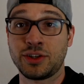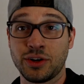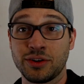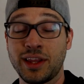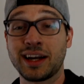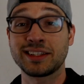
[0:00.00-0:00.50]

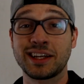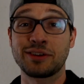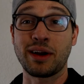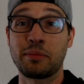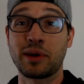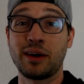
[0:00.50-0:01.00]
So that is gonna
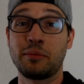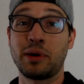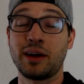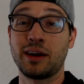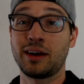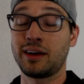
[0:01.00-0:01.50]
wrap it up
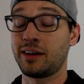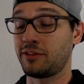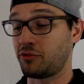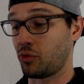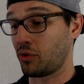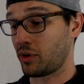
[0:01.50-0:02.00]

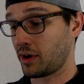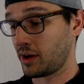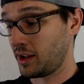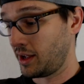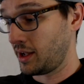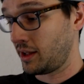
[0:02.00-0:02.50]
for
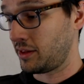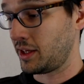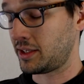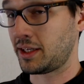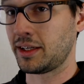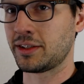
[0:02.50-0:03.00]

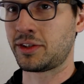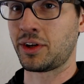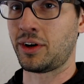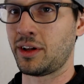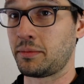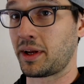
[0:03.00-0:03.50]
this
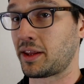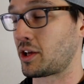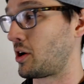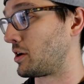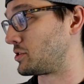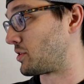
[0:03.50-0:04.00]
install. I'm gonna get the
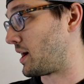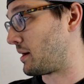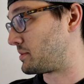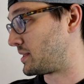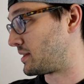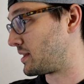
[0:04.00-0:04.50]
car
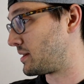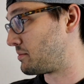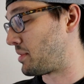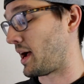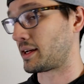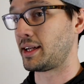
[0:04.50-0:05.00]
dropped and
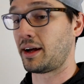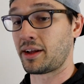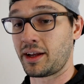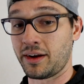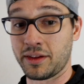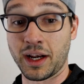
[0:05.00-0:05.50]
backed out of
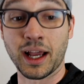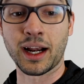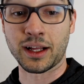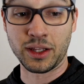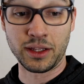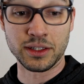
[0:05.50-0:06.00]
here. Then I
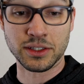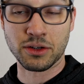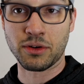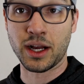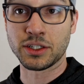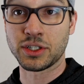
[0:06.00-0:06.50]
gotta clean this
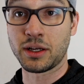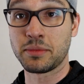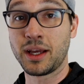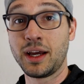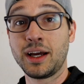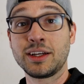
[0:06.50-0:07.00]
garage up.
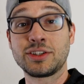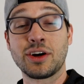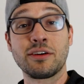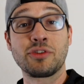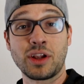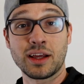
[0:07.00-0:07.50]
So
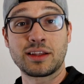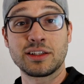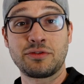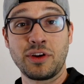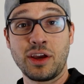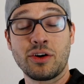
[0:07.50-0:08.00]
if you like
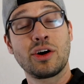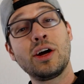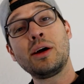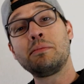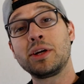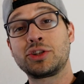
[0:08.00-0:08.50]
this video,
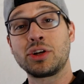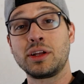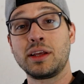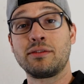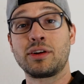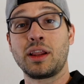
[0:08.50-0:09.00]
make sure you
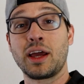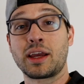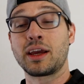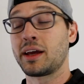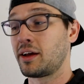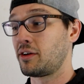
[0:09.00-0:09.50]
leave it a like.